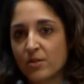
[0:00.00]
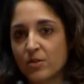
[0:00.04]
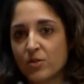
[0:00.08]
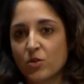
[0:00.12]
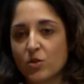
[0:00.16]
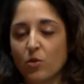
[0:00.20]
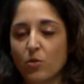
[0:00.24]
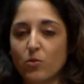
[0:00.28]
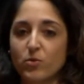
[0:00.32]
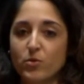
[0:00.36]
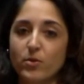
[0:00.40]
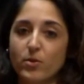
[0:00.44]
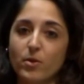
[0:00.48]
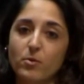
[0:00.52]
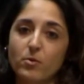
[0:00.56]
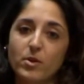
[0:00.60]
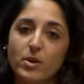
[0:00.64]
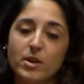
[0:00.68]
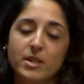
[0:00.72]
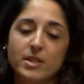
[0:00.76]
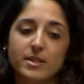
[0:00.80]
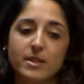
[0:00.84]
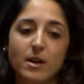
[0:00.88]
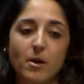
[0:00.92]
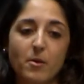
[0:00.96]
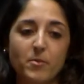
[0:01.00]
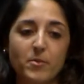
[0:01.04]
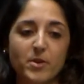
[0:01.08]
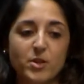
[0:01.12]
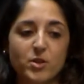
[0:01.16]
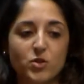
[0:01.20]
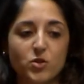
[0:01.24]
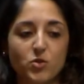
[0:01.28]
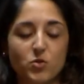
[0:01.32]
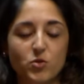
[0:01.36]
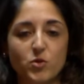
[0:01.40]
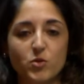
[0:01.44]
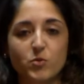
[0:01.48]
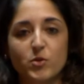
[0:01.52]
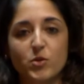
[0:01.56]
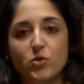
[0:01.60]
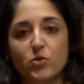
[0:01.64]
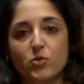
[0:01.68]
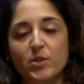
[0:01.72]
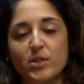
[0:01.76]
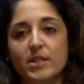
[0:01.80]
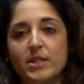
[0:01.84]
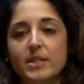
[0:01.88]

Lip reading: so there were some issues which could